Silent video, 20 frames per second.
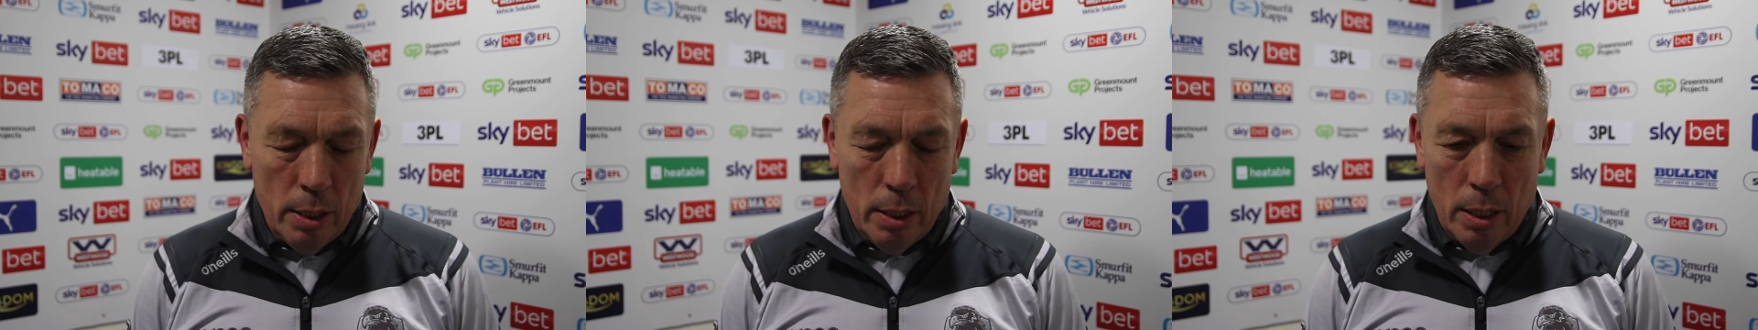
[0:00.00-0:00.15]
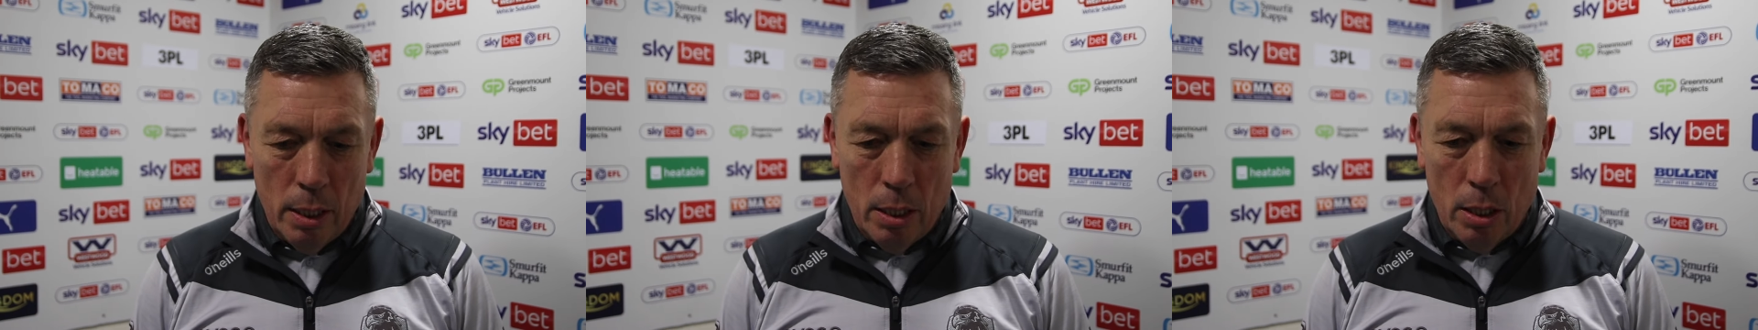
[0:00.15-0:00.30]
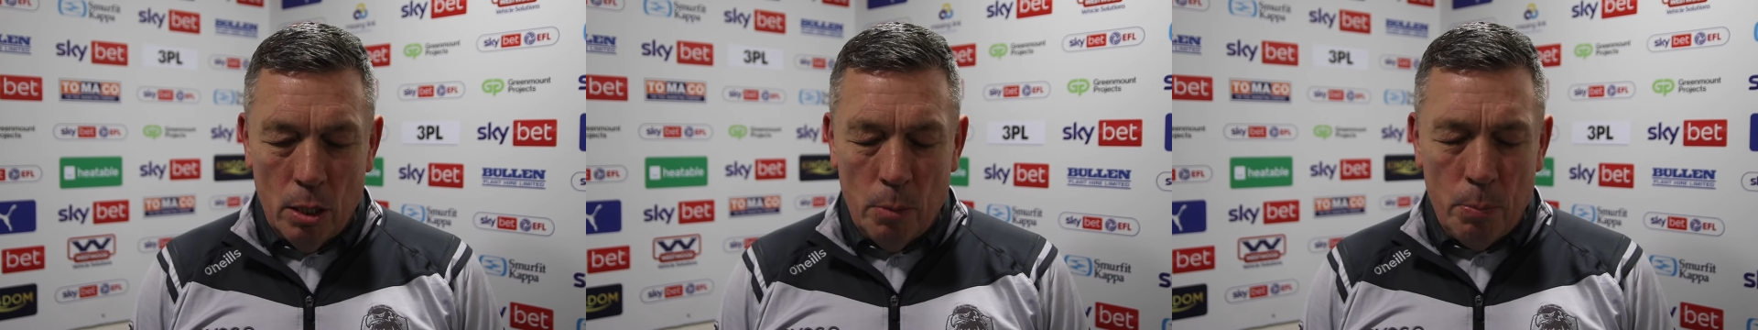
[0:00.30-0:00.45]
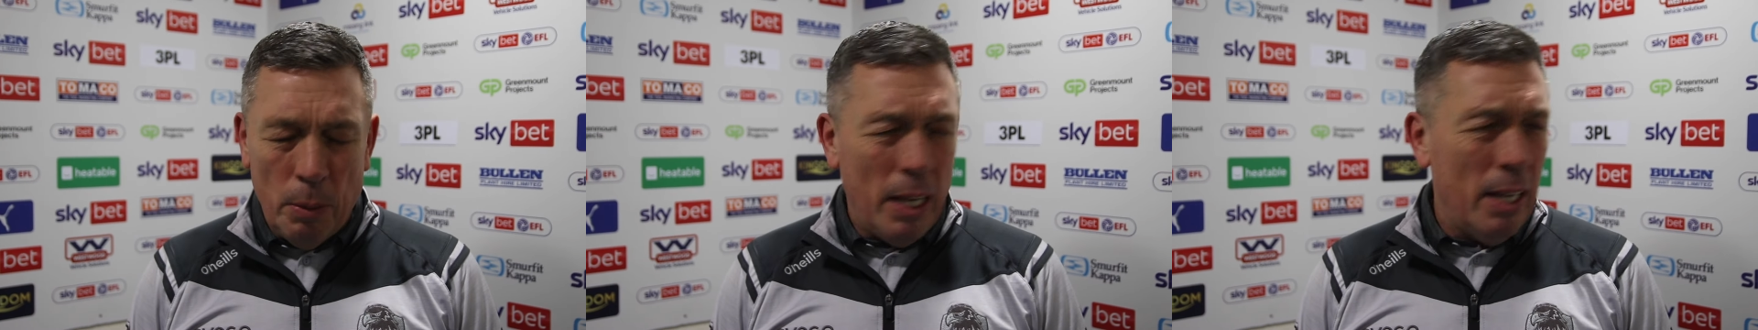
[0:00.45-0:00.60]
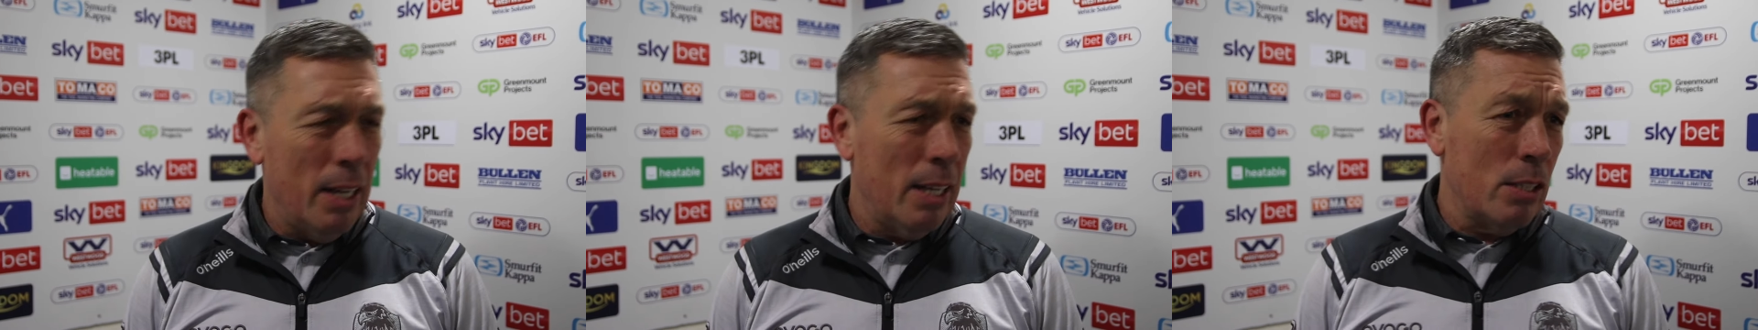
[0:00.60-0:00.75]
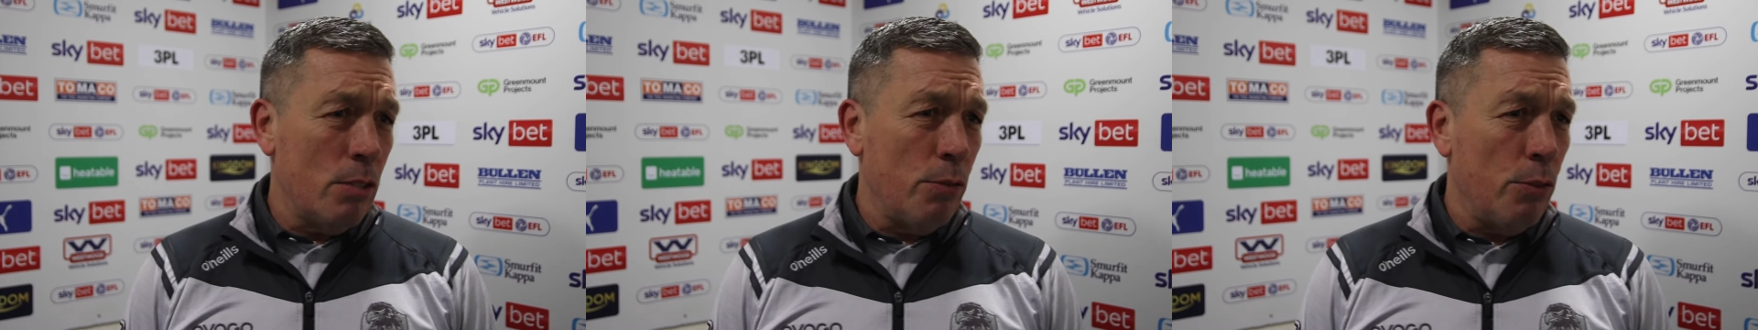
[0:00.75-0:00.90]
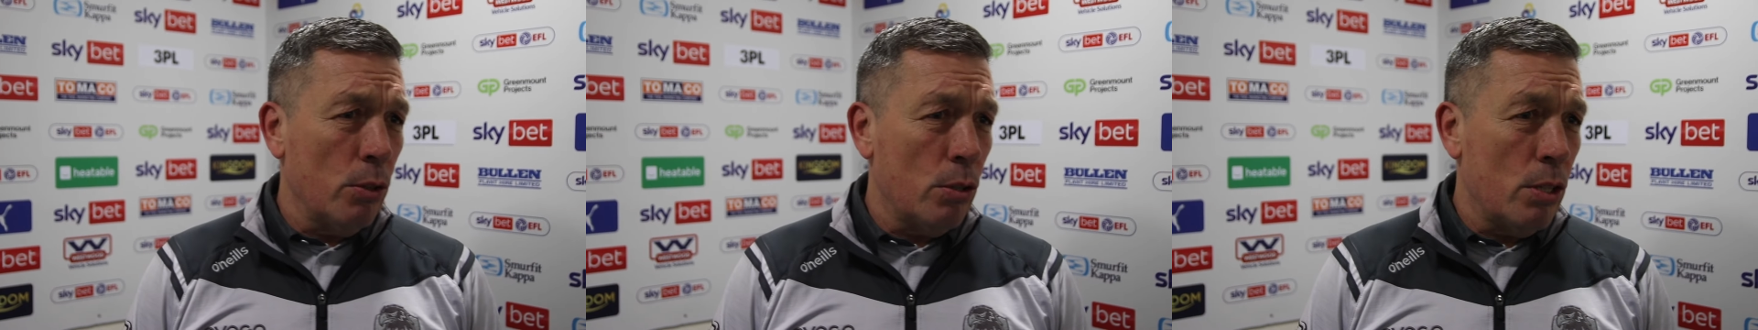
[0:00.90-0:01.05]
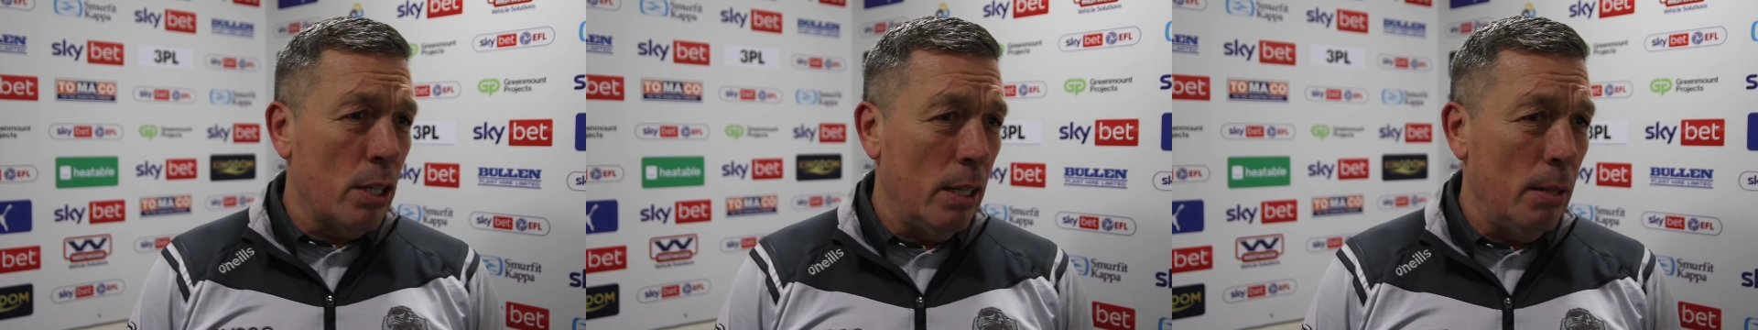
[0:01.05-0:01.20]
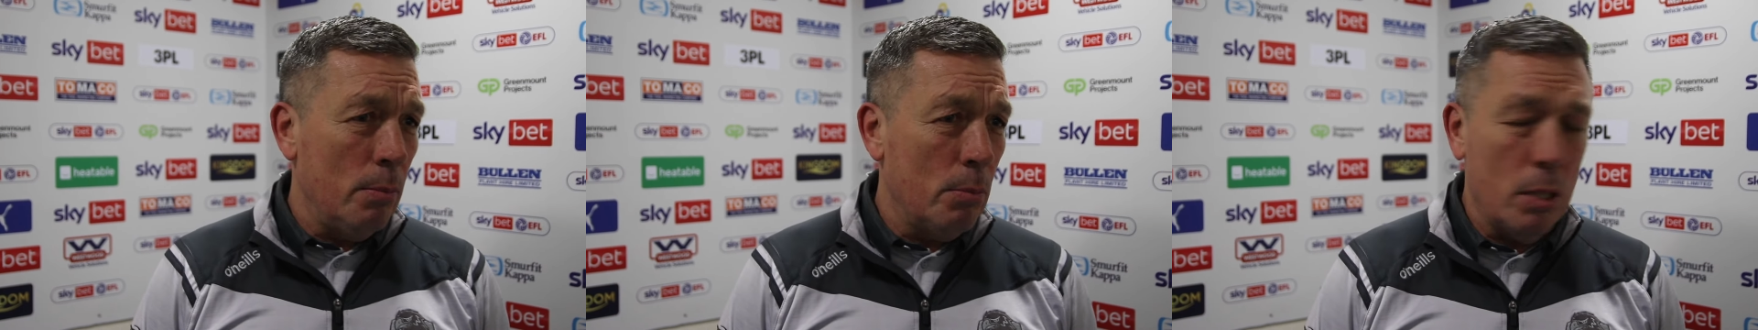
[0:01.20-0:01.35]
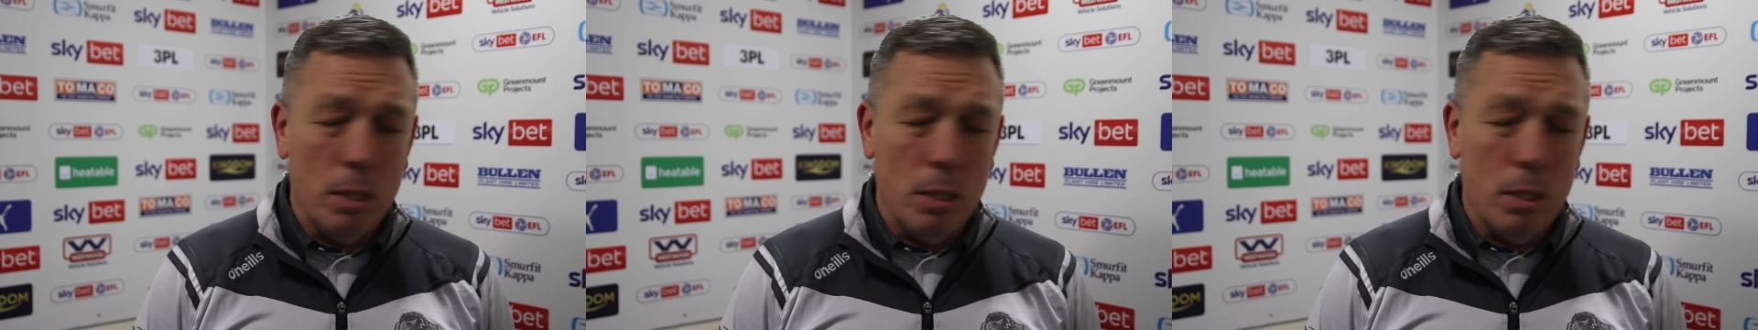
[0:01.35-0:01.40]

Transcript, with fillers: you know, you're playing against a full team.